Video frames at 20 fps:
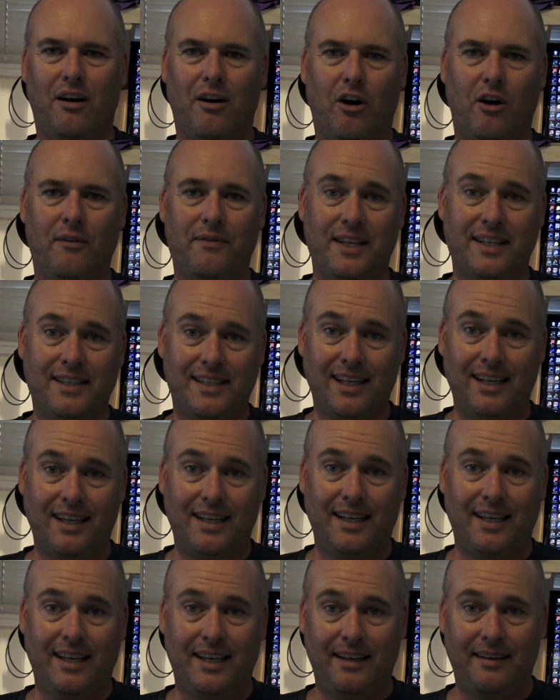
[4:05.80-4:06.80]

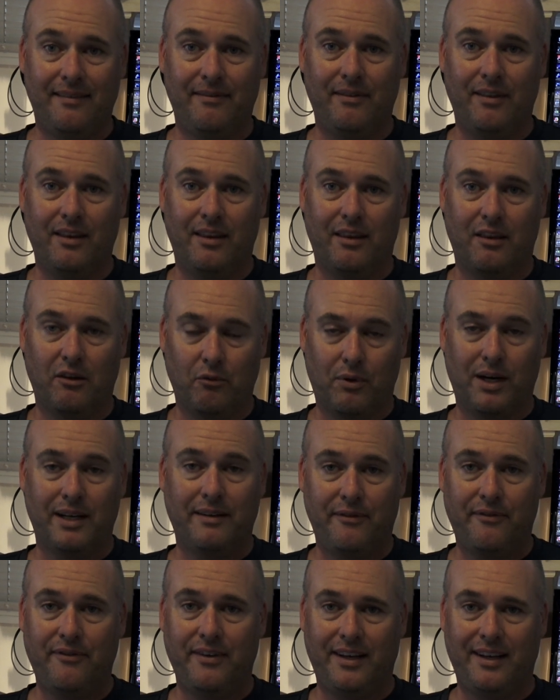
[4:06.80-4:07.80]
Obviously, the one
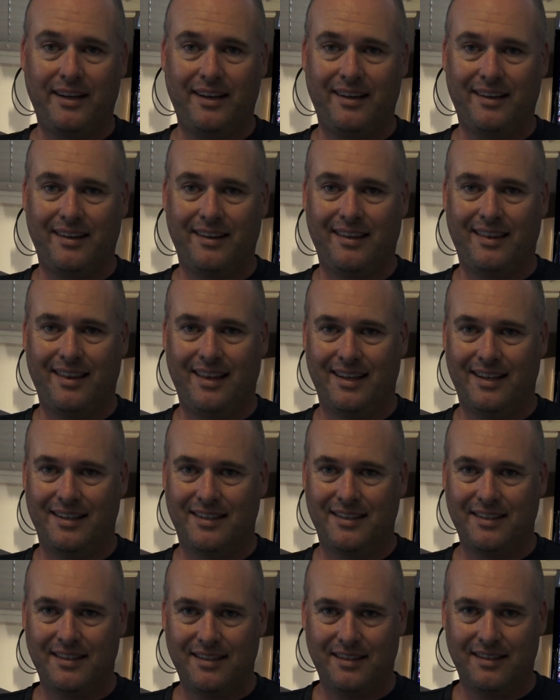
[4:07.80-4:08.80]
thing
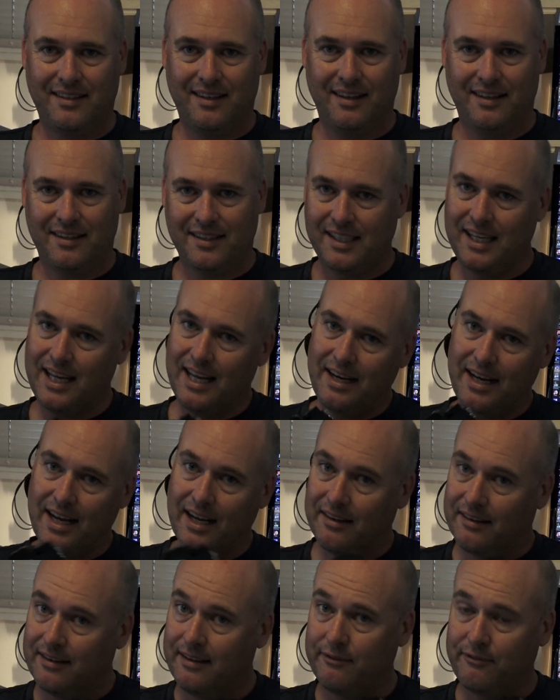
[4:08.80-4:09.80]
that's the
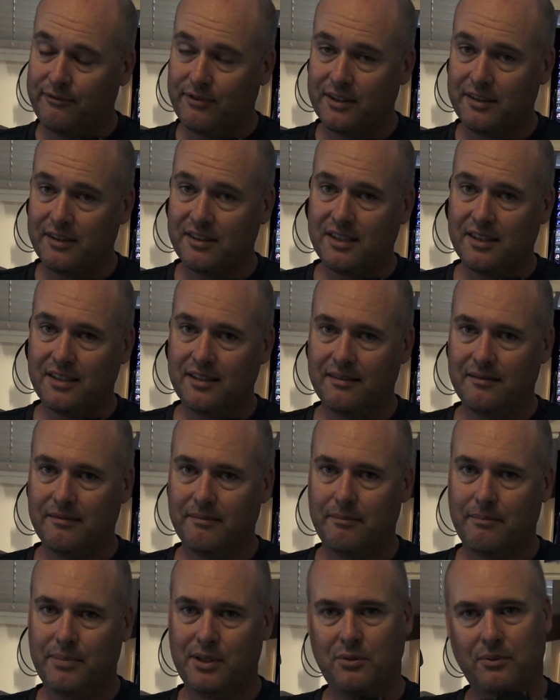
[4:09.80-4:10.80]
standout difference
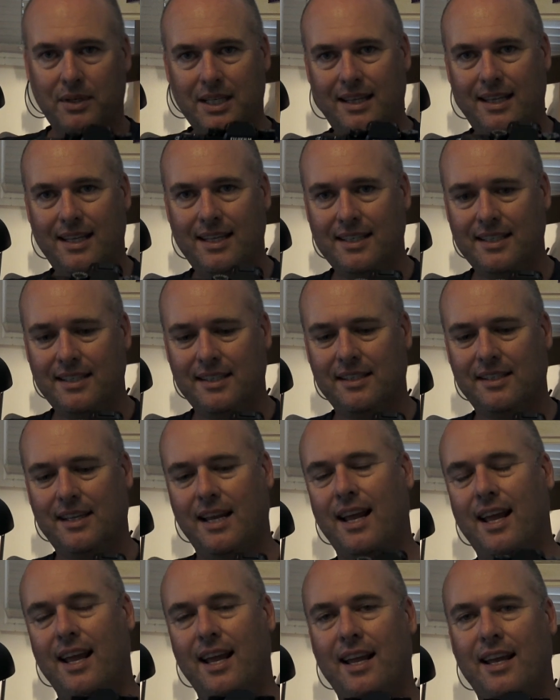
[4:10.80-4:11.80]
between
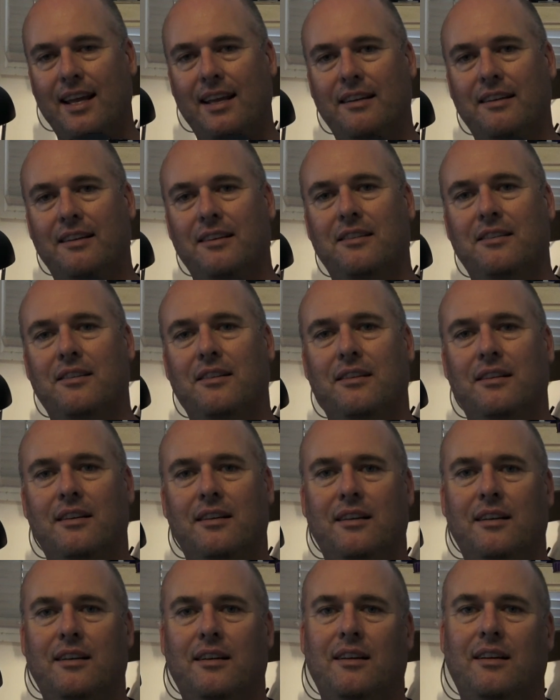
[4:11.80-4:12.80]
this and
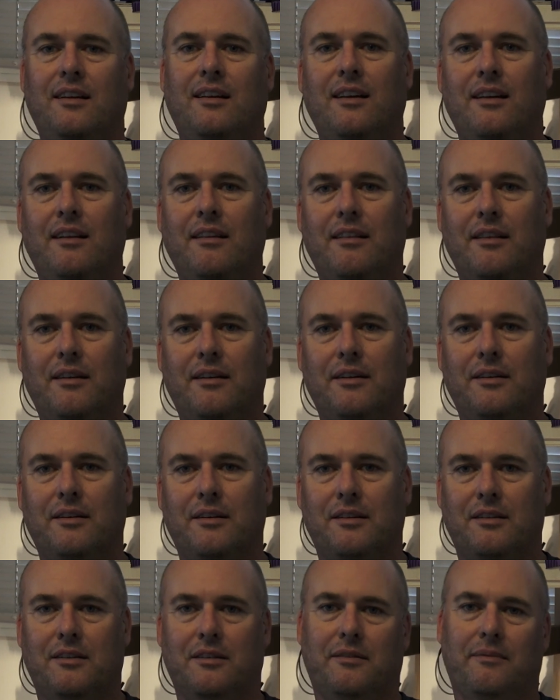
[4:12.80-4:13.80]

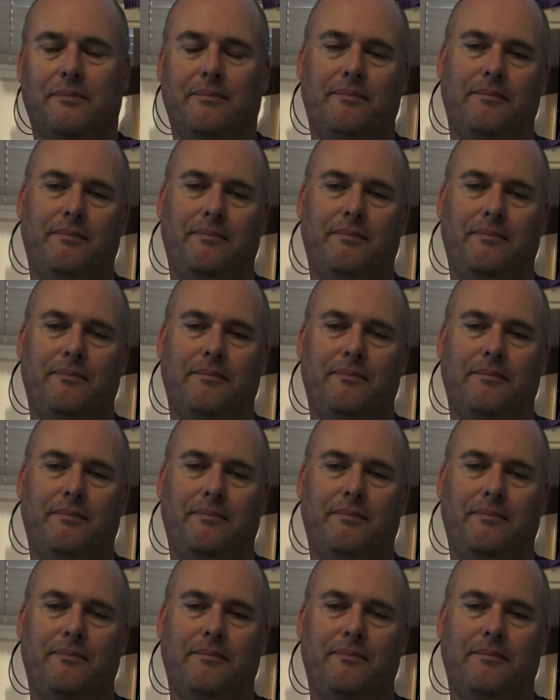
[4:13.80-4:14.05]
the